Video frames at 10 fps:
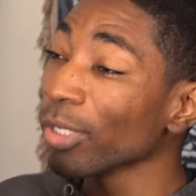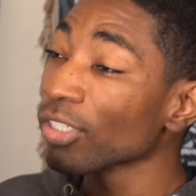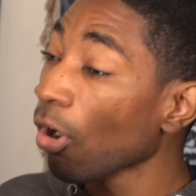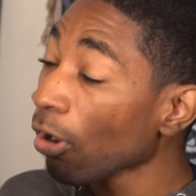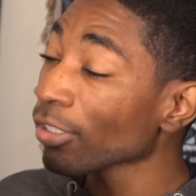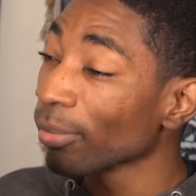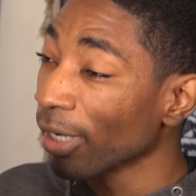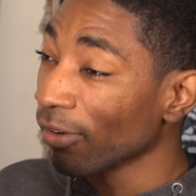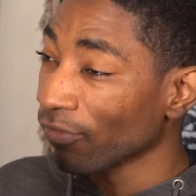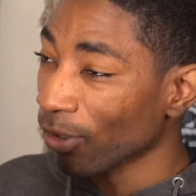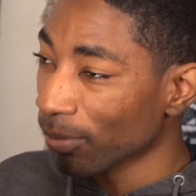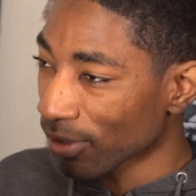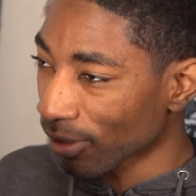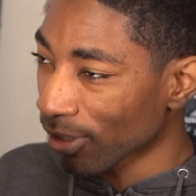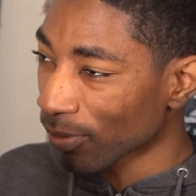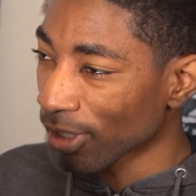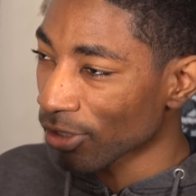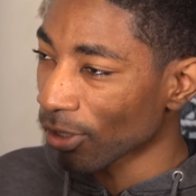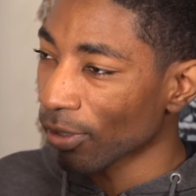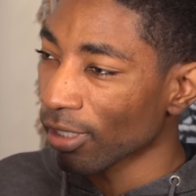we talked about Foam Stars when they
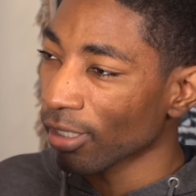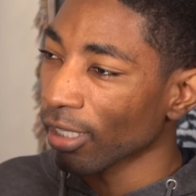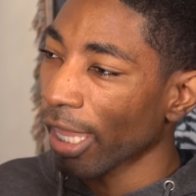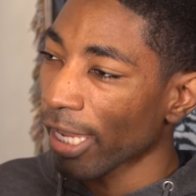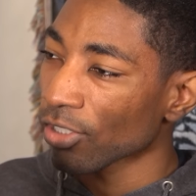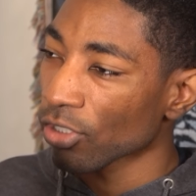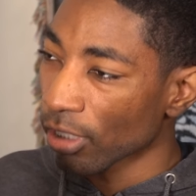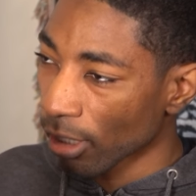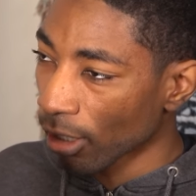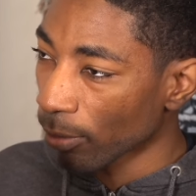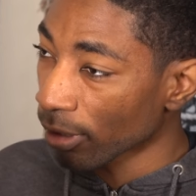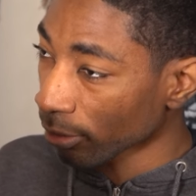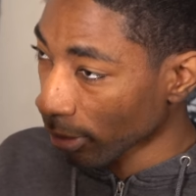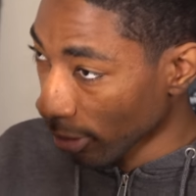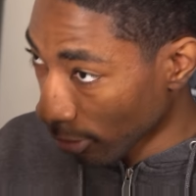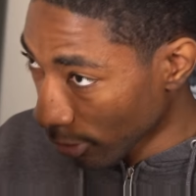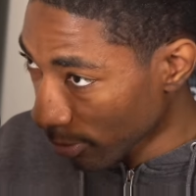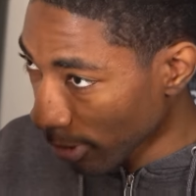showed it last year. We talked about it here on this